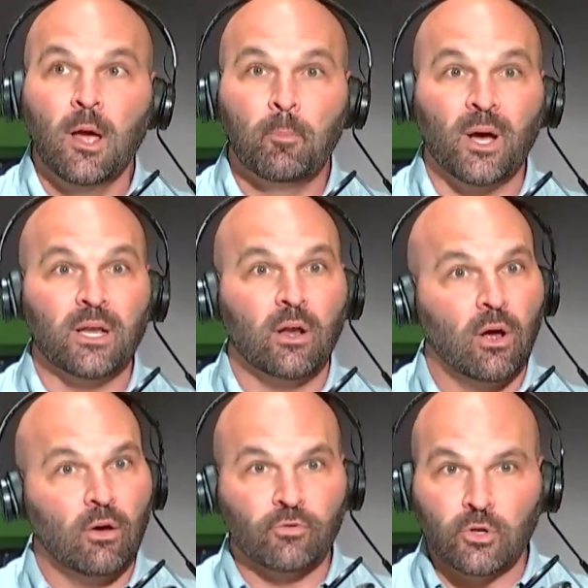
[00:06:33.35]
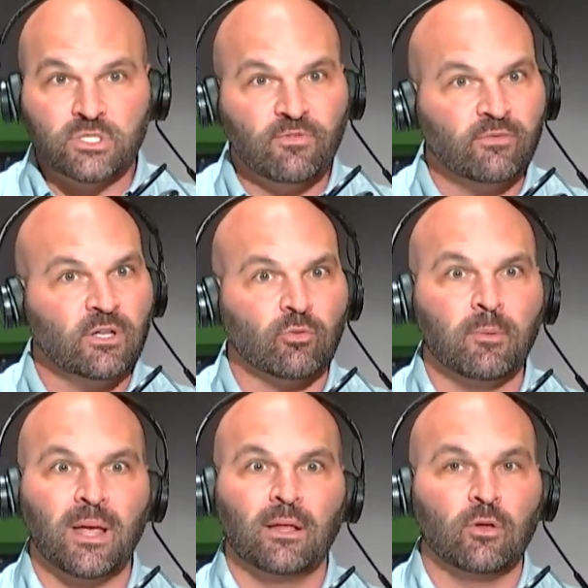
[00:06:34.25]
But those
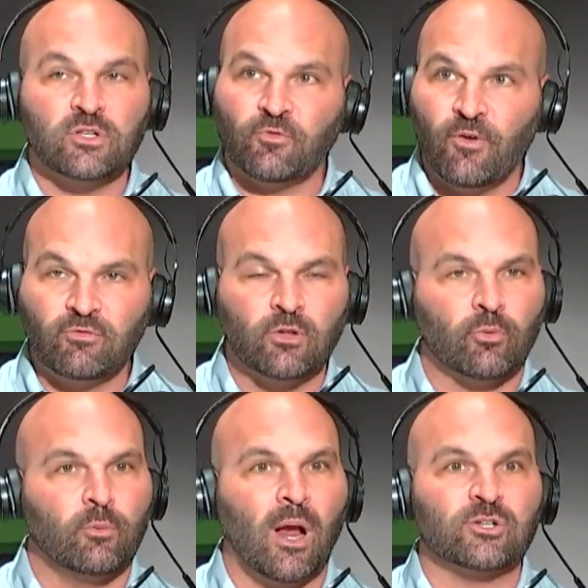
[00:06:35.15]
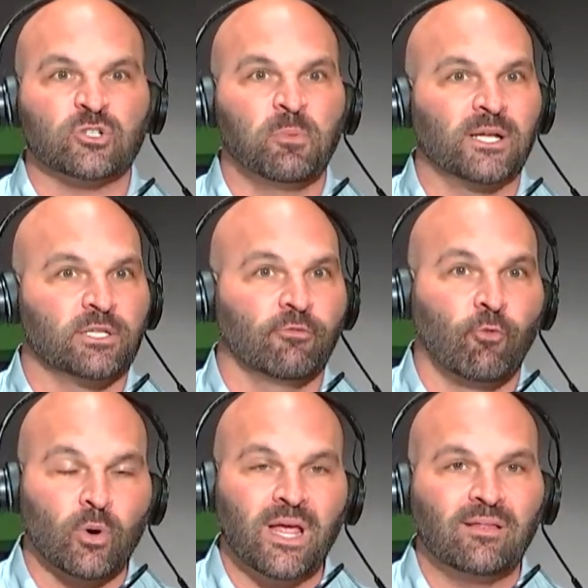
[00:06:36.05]
53 roster spots and the
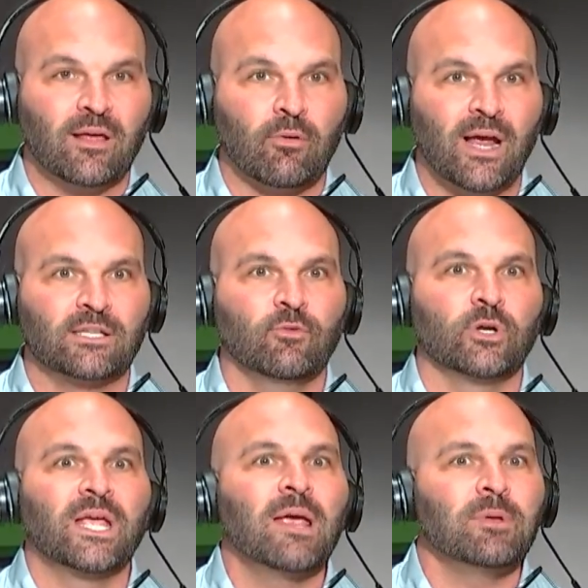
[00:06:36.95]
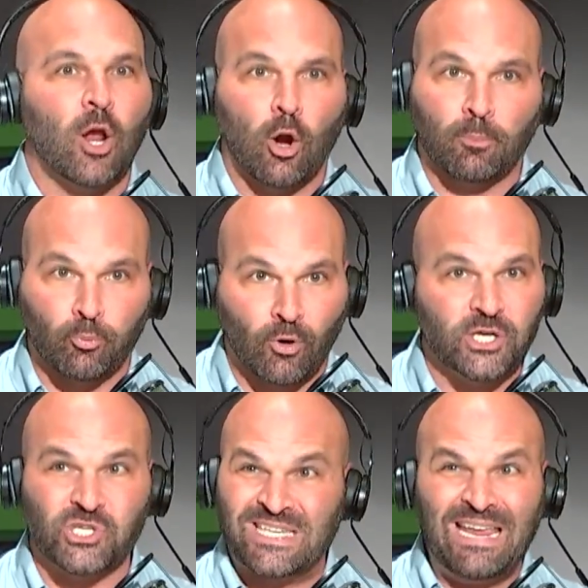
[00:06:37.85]
48 that are active on game day are
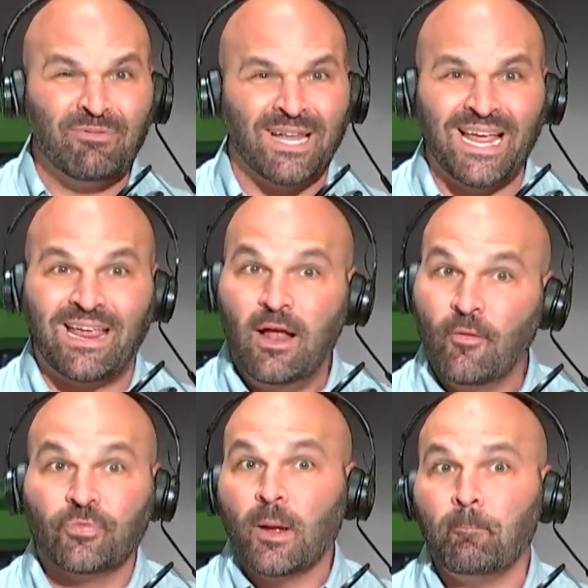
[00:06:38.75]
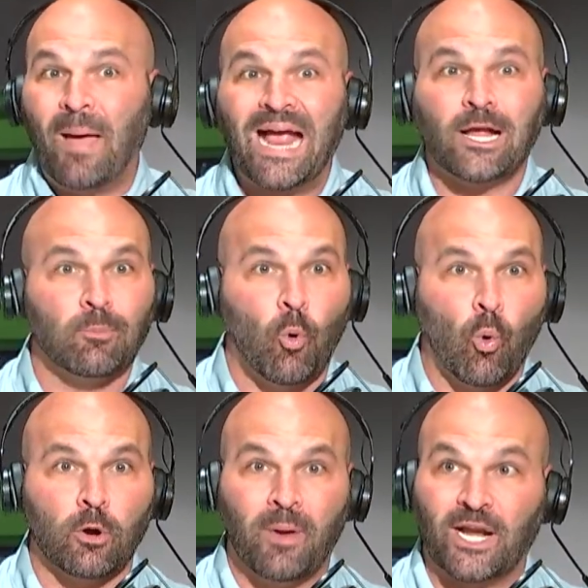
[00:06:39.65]
precious. Even like the backup
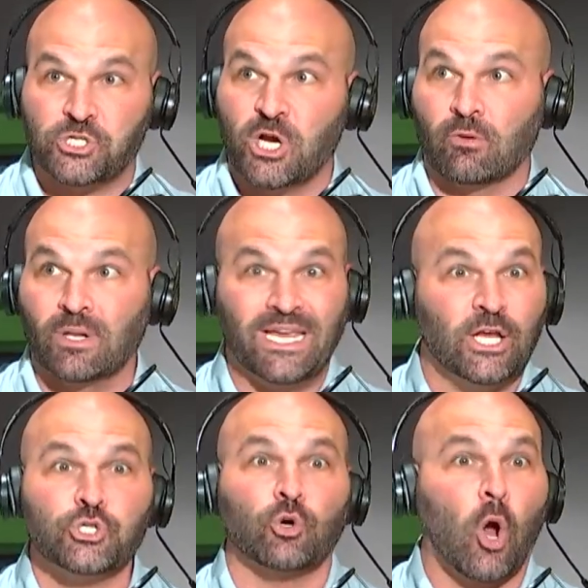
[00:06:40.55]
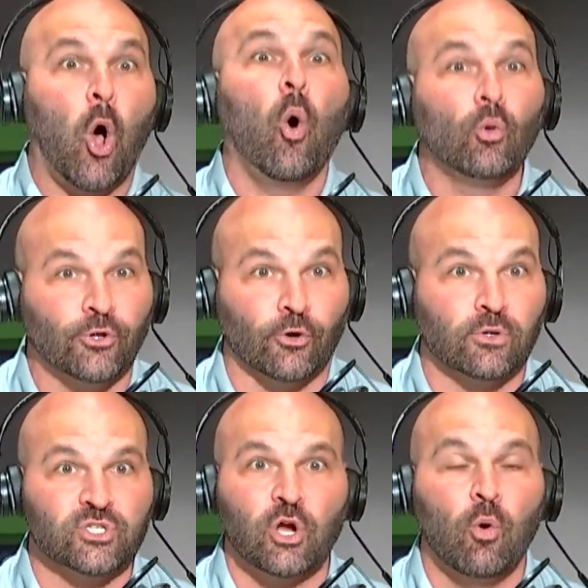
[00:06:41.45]
quarterback generally is your holder.
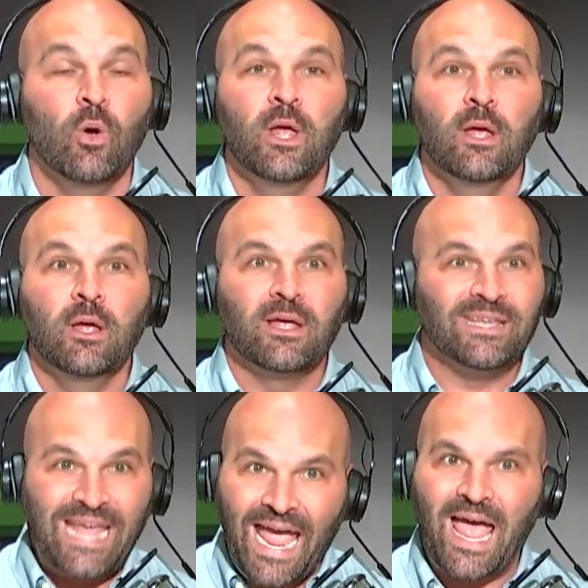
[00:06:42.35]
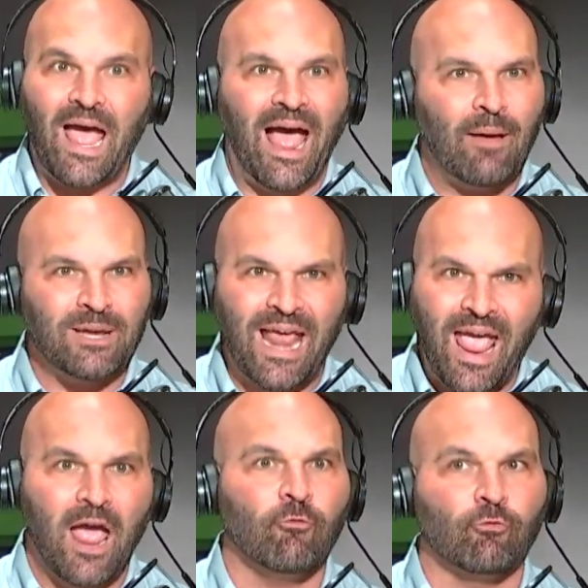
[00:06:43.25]
So yeah, I mean,
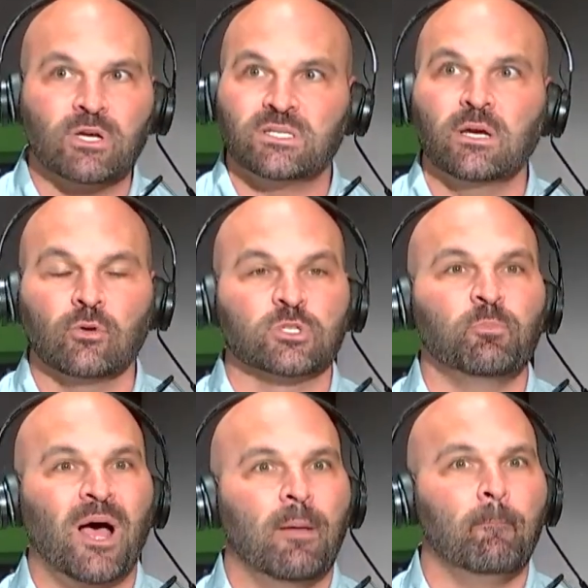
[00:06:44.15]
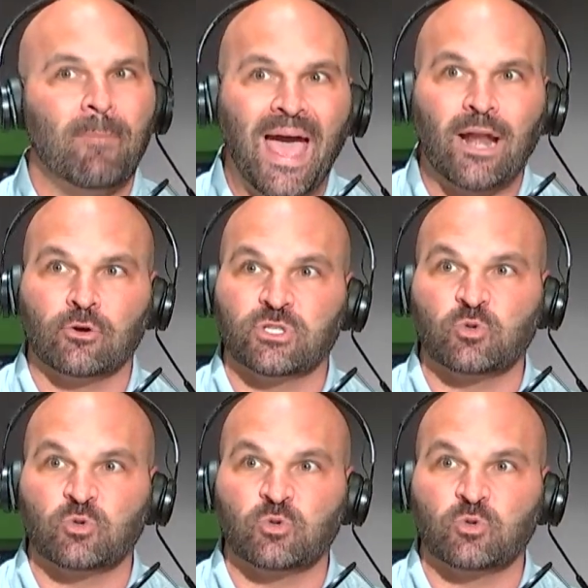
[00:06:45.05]
every single spot matters.